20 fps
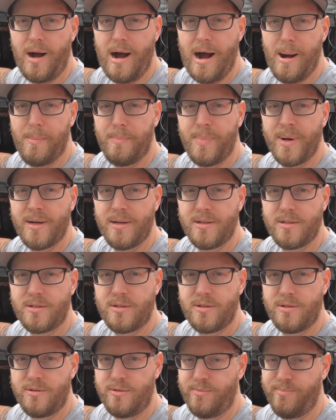up
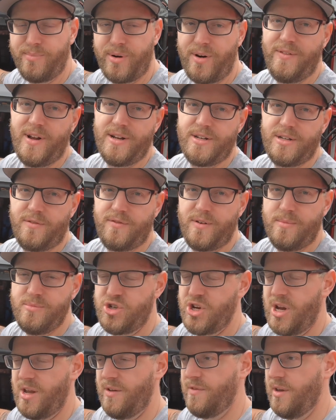to prevent it from
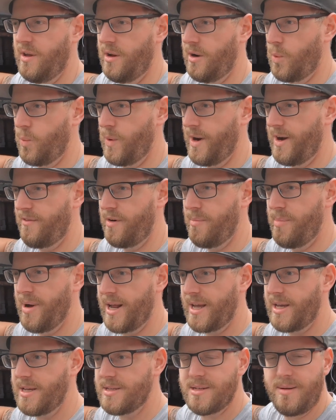chafing or whatever, but
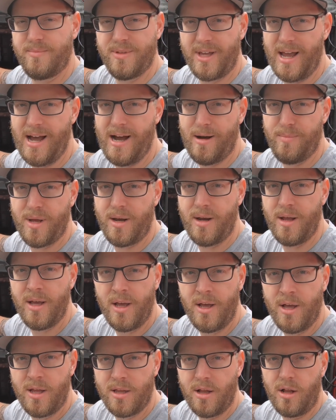I guess something happened.
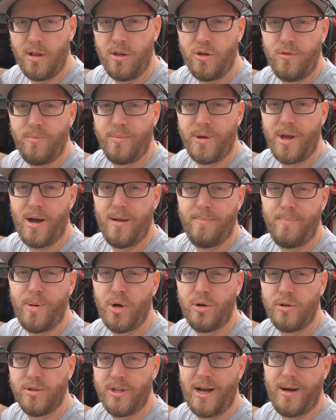The loom got
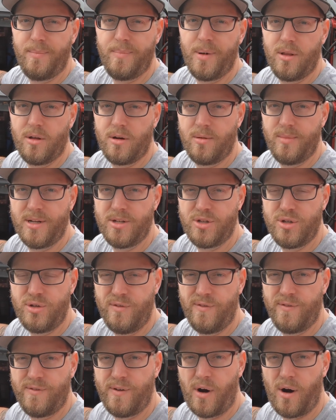pulled up a little bit
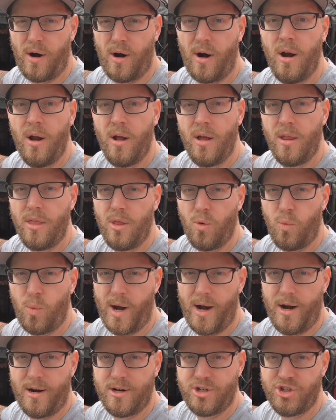too far, the
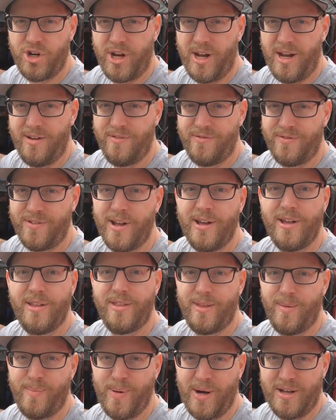wire chafed,
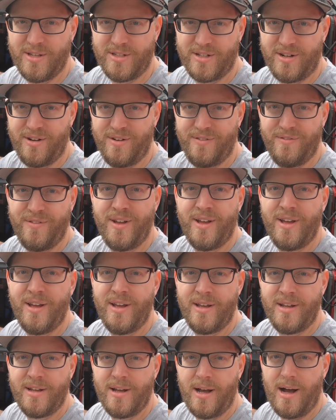the positive
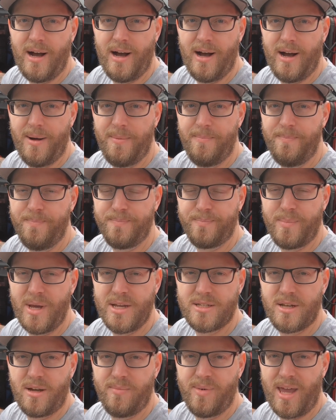
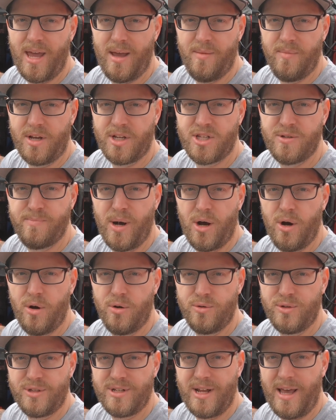basically became
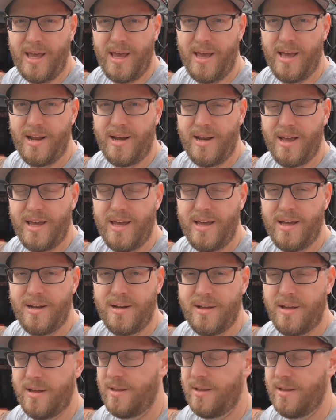exposed and hit